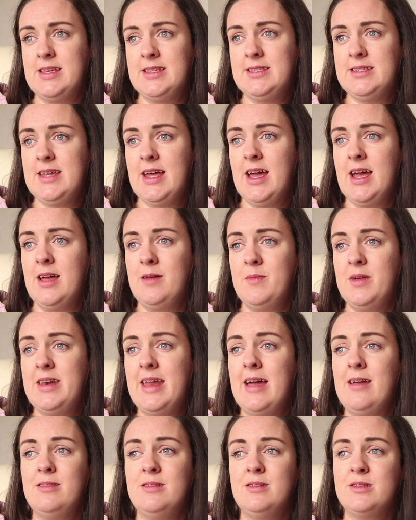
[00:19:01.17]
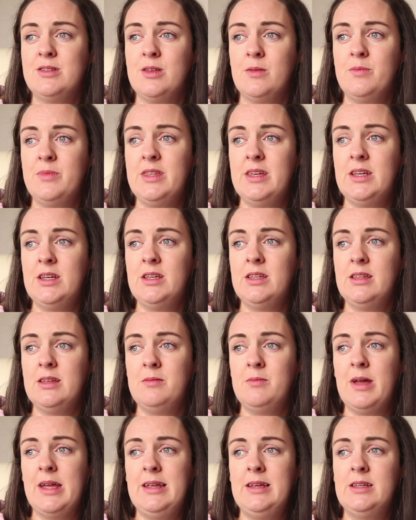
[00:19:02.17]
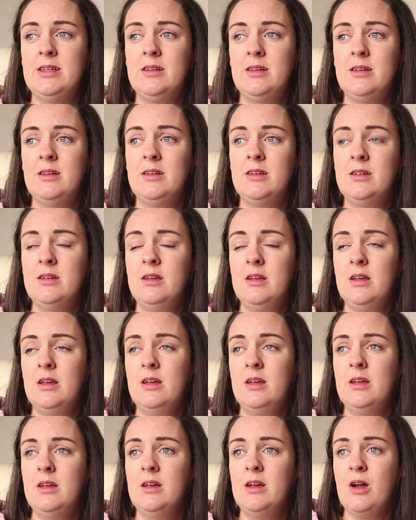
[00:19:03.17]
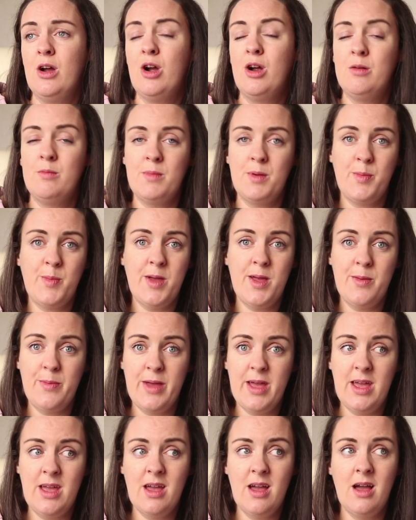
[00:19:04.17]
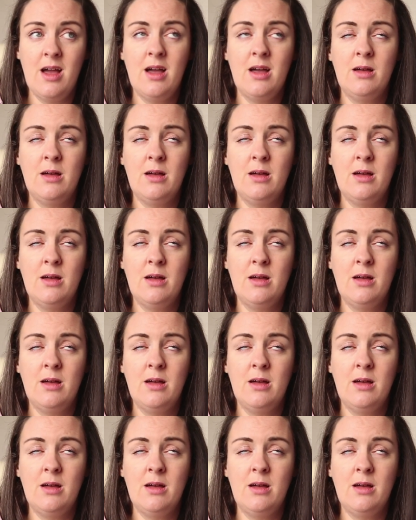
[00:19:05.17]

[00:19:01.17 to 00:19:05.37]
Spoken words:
this time, and now there's something that might hurt my baby.